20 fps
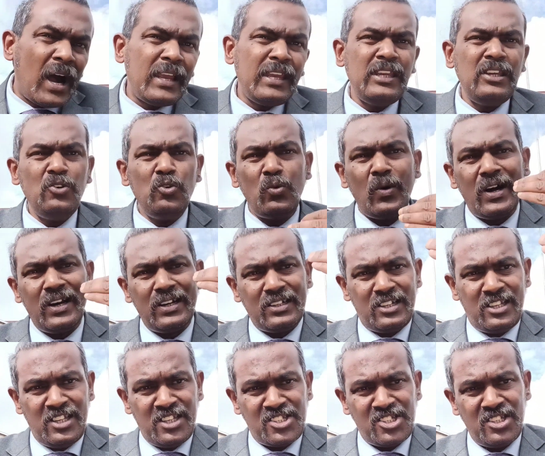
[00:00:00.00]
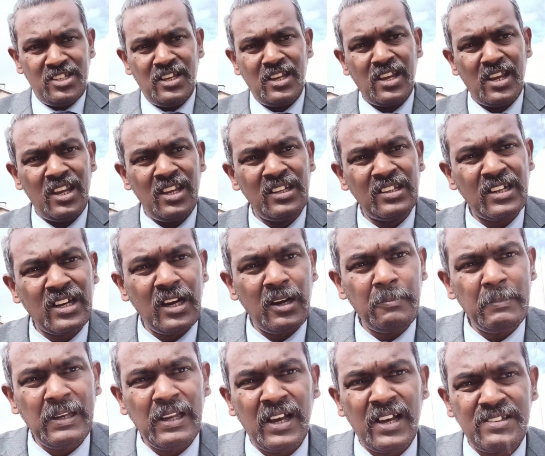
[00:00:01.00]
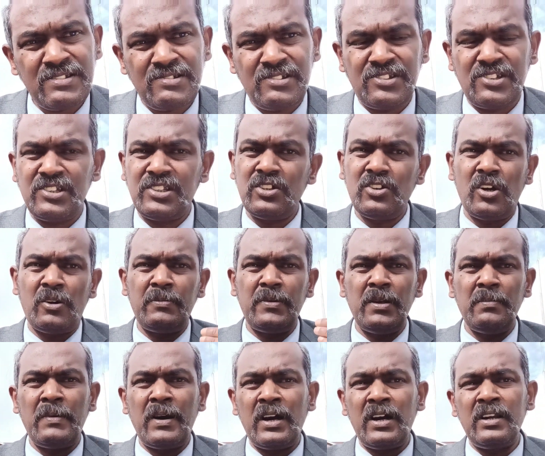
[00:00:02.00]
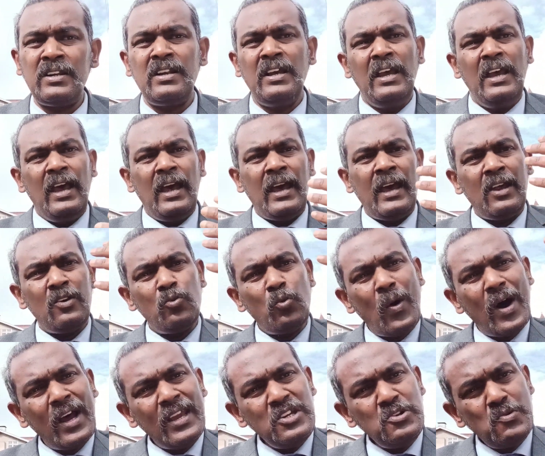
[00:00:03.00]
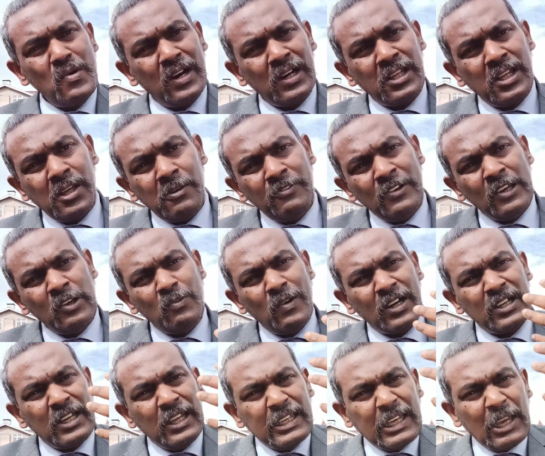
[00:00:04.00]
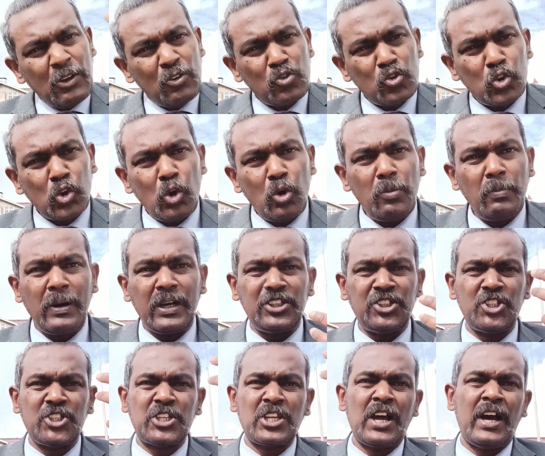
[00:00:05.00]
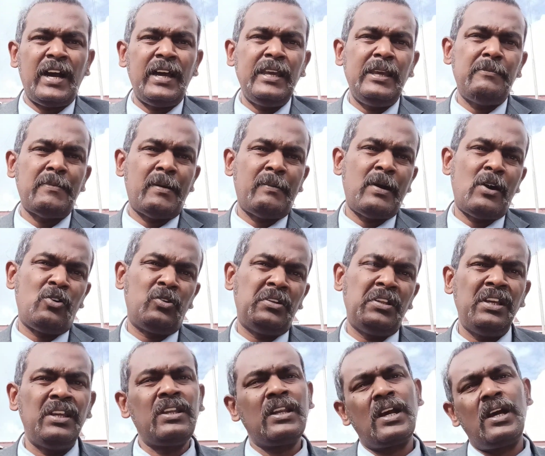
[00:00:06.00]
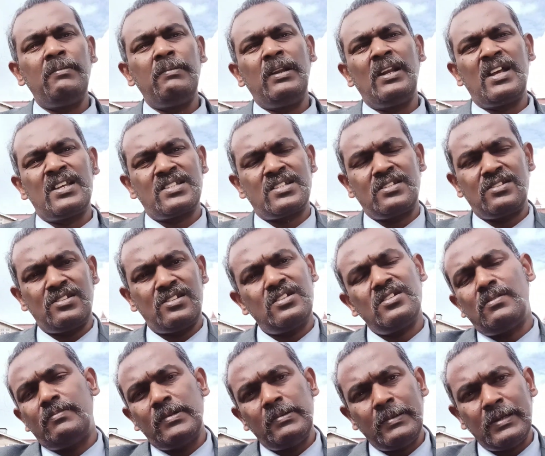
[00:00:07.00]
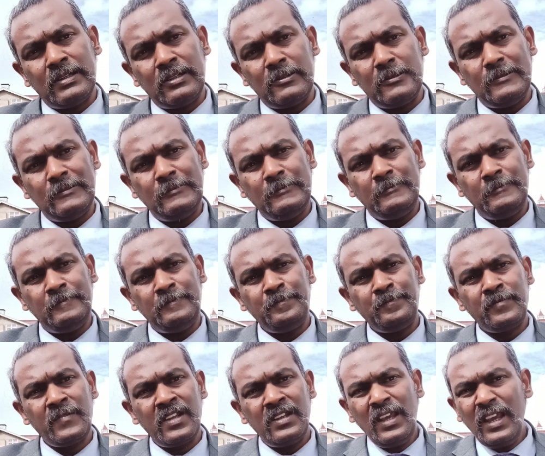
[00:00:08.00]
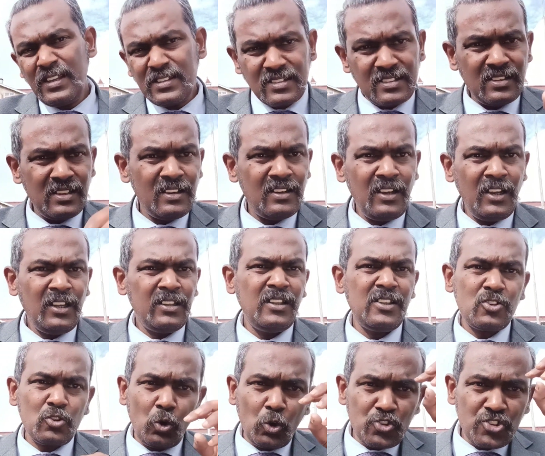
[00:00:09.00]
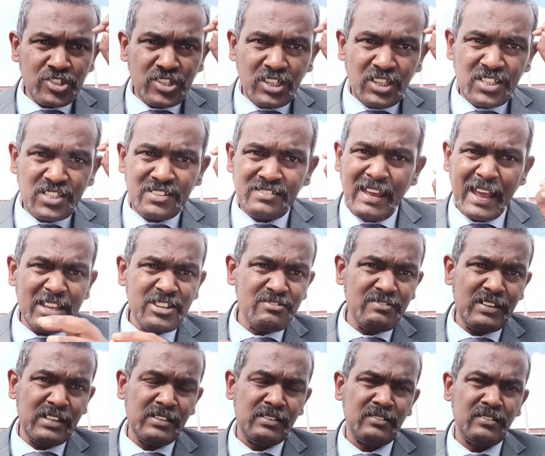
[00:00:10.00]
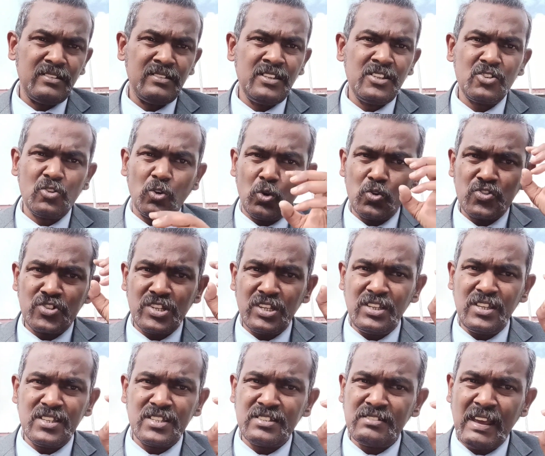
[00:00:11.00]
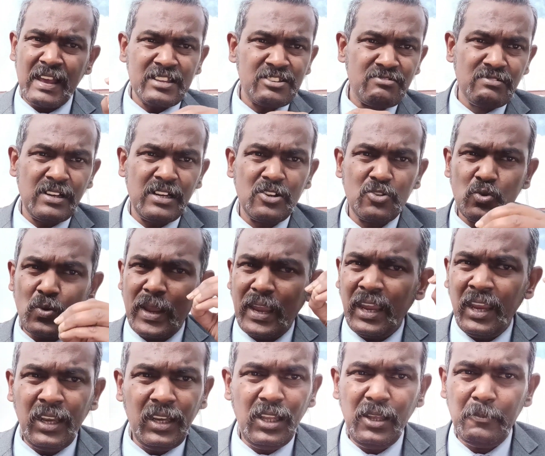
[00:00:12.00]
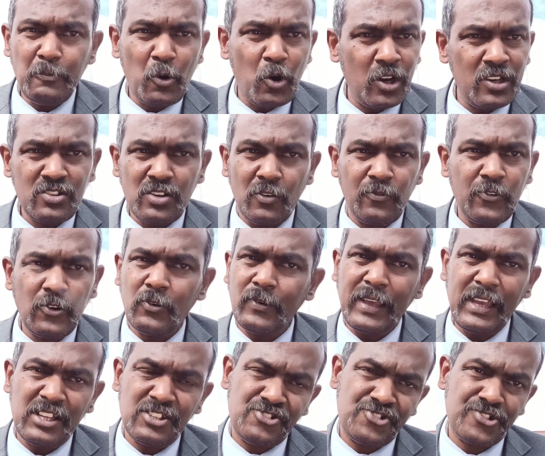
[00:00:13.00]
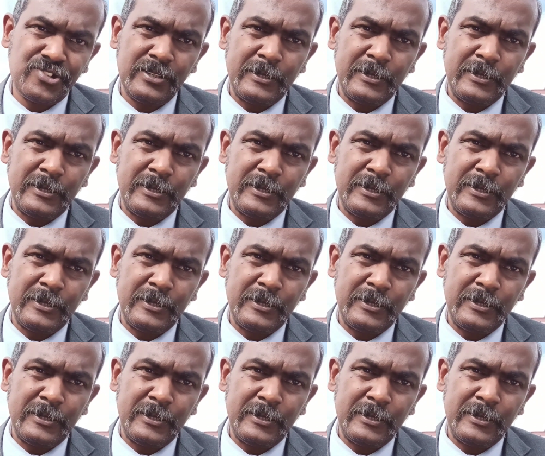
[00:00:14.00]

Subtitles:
you are teaching income elasticity of demand, and why you are taking so much time about the income elasticity of demand? Yes, this question is natural. This question is natural to any boys of your age.